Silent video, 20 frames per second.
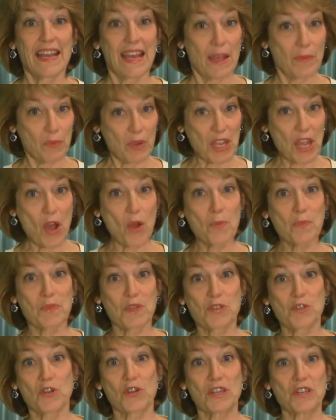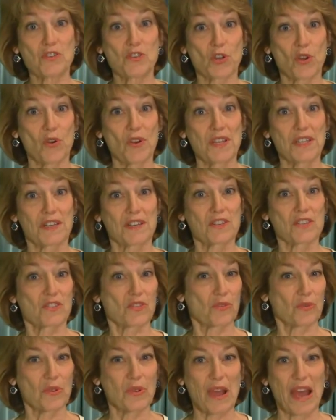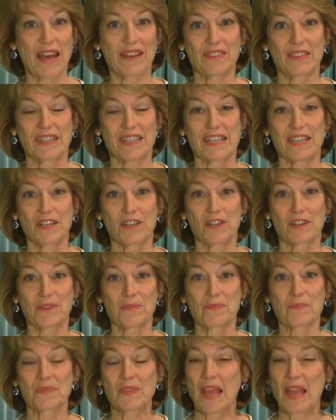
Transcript: and we hope that you can join us throughout the year.